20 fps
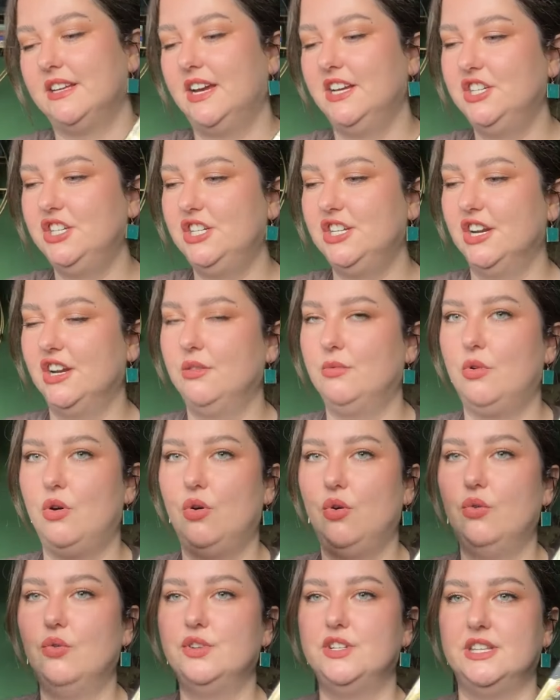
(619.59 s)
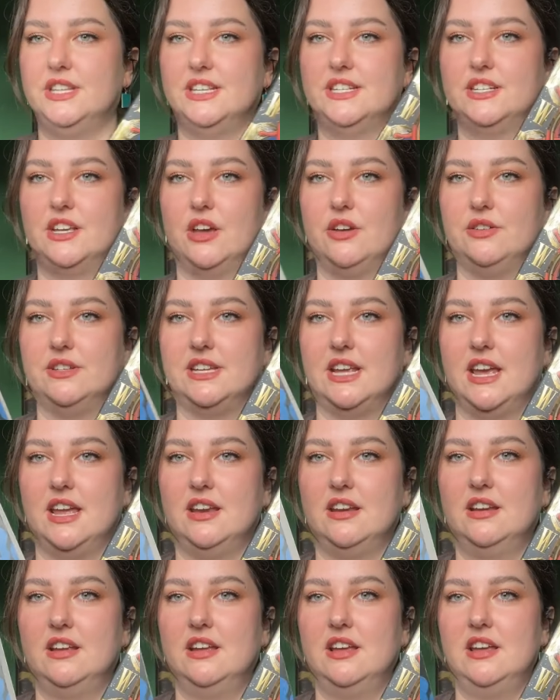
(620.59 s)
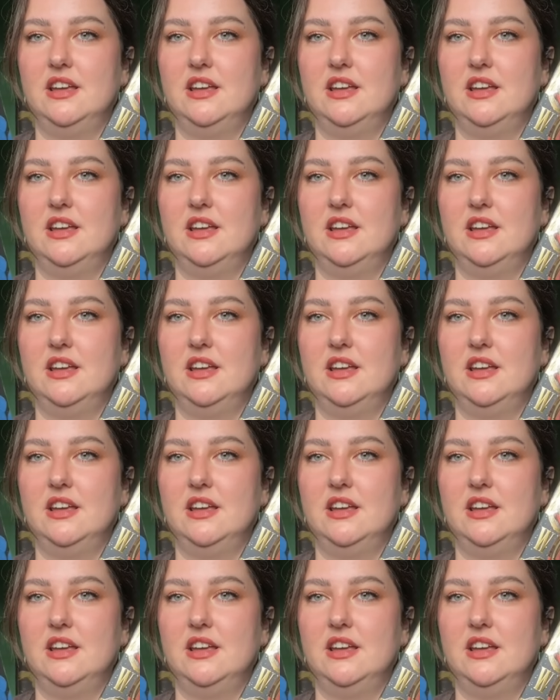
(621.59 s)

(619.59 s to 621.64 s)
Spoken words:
I actually don't know what order this goes in.